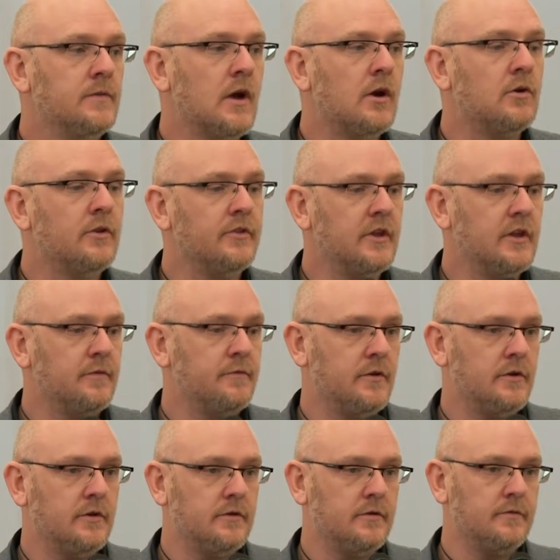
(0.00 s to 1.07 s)
are in there
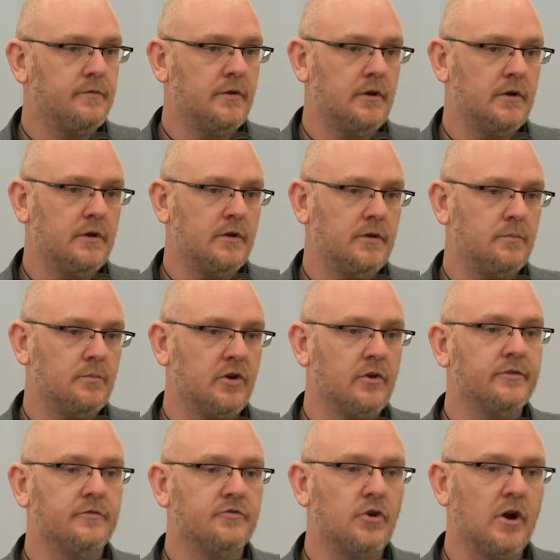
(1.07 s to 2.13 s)

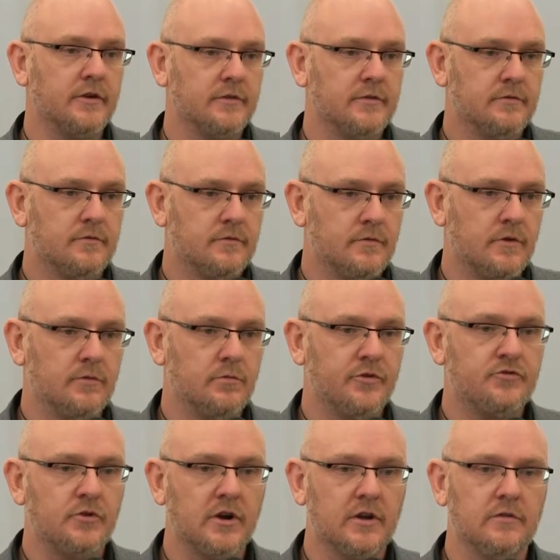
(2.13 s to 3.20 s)
because of drugs,
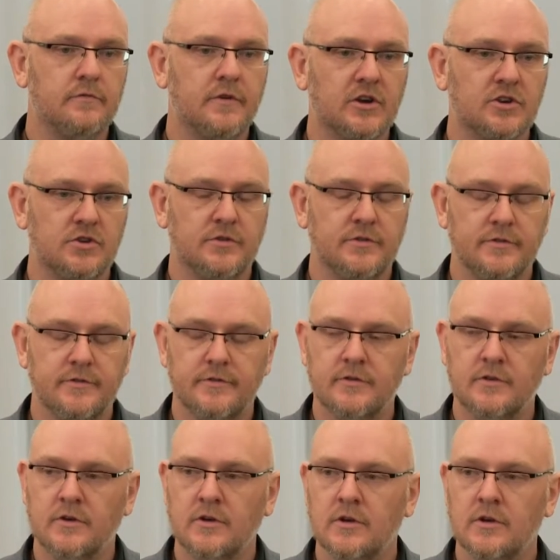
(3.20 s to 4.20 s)
with drug convictions.